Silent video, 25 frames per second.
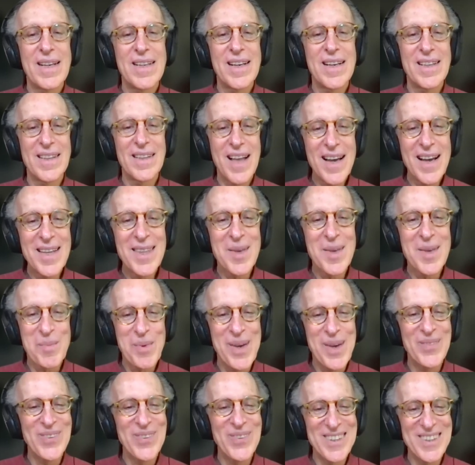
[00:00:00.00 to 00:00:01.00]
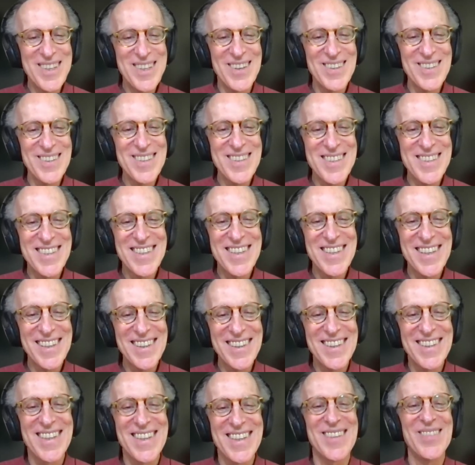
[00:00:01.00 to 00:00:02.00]
I like that people don't
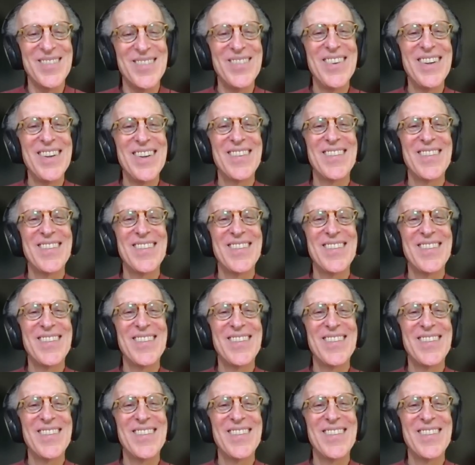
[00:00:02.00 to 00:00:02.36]
steal them.